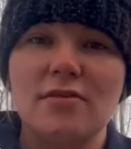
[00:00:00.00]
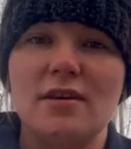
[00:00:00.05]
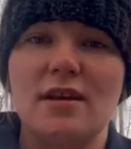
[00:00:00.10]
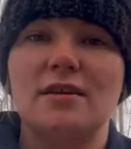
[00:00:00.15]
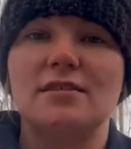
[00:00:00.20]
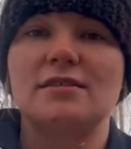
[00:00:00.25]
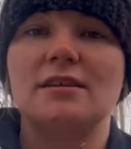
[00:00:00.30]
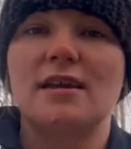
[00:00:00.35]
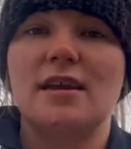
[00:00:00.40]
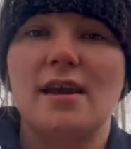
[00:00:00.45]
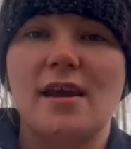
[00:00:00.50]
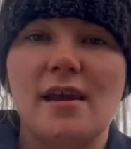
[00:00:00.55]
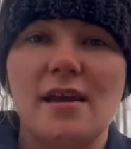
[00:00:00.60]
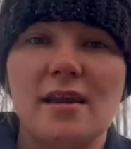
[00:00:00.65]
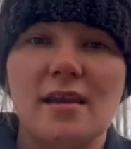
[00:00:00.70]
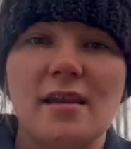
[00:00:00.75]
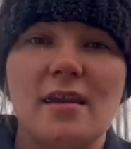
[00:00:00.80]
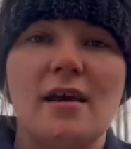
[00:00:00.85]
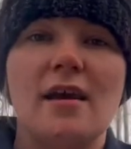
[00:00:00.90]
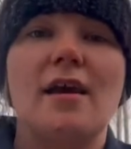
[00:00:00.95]
Thanks
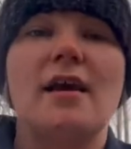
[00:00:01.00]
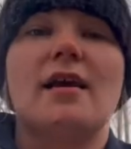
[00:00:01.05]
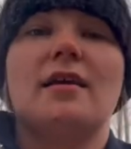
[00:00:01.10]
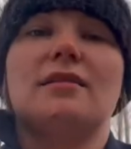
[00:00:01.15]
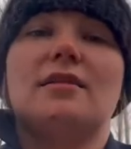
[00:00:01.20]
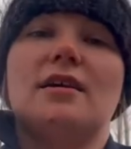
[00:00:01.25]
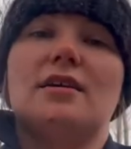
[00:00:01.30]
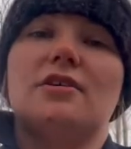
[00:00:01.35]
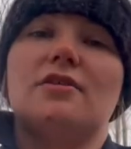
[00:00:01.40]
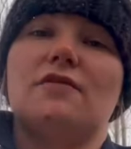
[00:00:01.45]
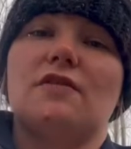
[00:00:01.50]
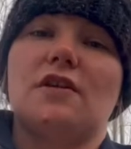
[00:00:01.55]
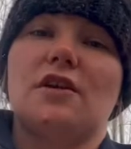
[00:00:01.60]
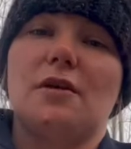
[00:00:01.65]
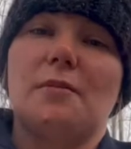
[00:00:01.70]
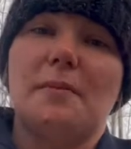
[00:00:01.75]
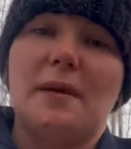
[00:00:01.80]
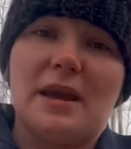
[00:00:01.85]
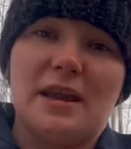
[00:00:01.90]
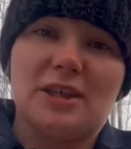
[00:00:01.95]
again, and thank you for
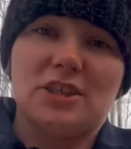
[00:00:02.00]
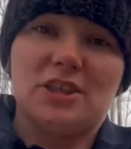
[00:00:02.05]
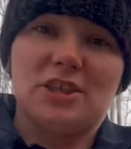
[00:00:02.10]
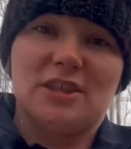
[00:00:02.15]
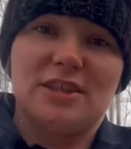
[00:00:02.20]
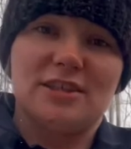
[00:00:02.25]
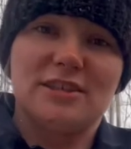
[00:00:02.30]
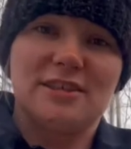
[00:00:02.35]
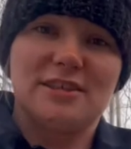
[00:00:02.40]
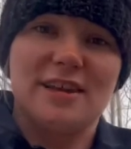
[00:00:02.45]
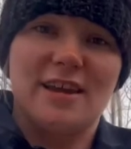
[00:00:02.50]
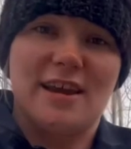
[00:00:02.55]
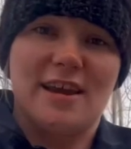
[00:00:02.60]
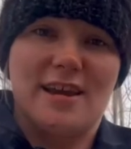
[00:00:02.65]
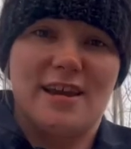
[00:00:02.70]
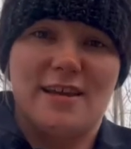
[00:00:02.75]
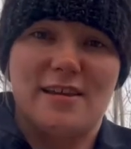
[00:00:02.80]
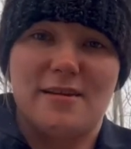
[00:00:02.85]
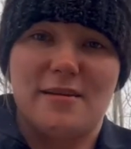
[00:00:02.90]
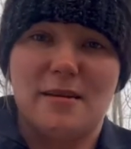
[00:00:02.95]
your patience
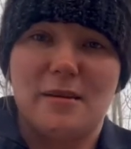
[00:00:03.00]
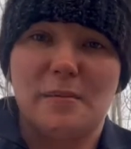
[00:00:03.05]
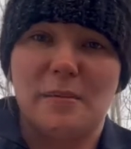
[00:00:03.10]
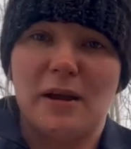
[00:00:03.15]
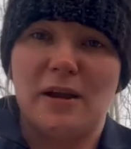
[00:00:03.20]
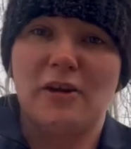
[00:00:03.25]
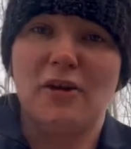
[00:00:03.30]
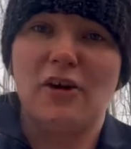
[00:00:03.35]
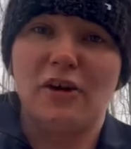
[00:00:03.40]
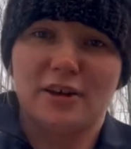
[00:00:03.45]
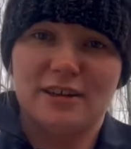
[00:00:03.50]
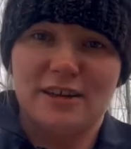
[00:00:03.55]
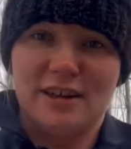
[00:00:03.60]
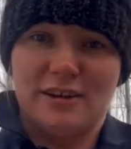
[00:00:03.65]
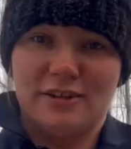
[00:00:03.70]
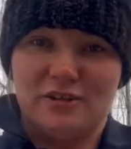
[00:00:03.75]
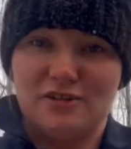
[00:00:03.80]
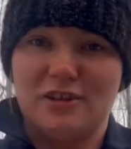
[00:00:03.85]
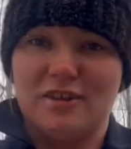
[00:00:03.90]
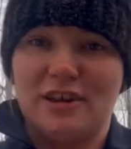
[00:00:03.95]
in my
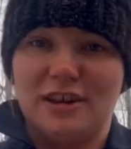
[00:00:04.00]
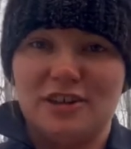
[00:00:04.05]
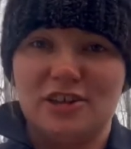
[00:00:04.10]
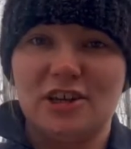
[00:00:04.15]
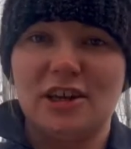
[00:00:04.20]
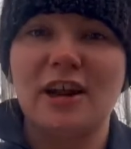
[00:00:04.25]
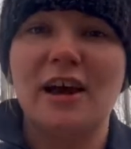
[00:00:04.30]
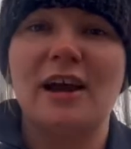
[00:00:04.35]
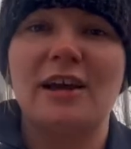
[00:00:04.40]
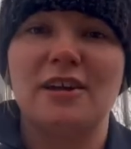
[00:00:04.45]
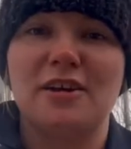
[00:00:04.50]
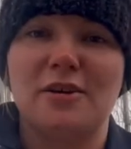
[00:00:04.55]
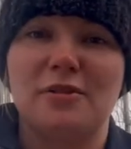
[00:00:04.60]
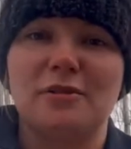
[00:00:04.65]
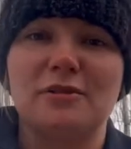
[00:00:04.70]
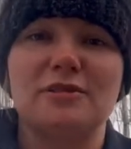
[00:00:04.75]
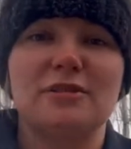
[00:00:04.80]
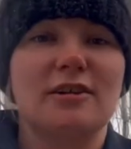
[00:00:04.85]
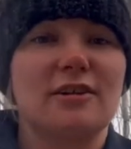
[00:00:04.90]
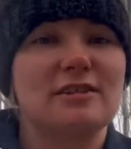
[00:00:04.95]
content creation. I know
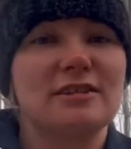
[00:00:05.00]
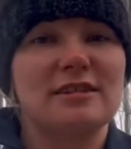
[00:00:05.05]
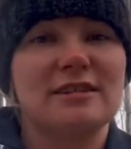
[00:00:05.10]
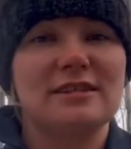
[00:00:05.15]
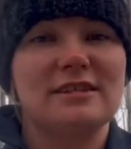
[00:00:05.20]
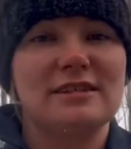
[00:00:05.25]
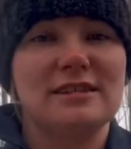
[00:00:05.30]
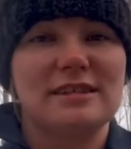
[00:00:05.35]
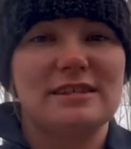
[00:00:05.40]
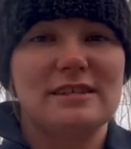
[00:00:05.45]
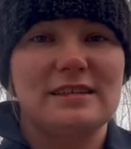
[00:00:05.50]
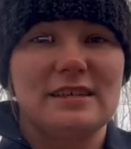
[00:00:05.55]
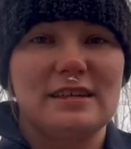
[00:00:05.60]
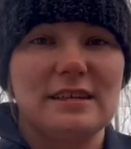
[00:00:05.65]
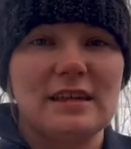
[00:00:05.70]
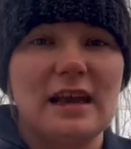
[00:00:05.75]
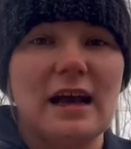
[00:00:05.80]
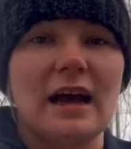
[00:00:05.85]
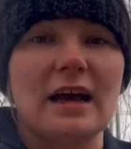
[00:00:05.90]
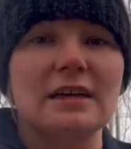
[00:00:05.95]
it's not as
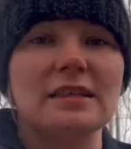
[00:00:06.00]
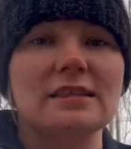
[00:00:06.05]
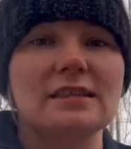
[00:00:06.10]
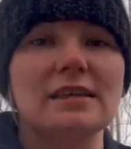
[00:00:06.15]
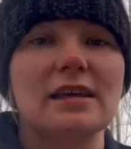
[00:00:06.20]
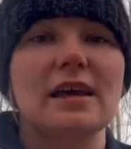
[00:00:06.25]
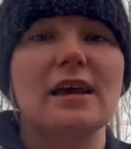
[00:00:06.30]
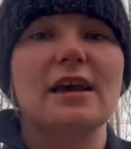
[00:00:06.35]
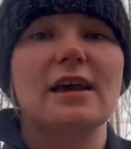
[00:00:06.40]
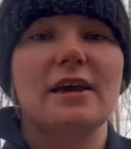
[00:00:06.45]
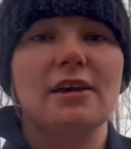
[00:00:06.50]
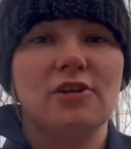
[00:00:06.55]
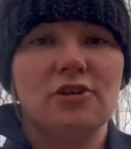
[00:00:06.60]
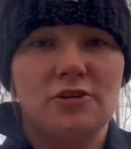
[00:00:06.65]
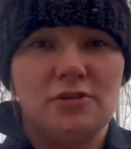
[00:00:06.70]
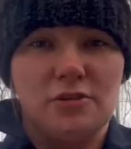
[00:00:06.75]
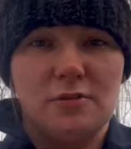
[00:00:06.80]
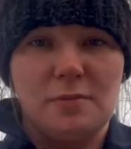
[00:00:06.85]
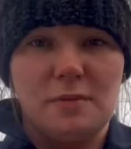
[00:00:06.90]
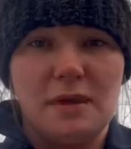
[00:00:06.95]
consistent as it
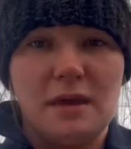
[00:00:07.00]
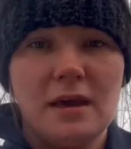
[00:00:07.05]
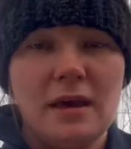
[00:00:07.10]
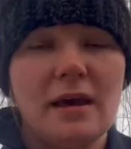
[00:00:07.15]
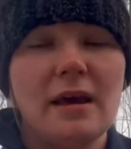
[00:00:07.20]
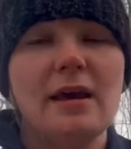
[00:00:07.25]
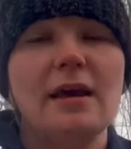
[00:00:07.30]
could be,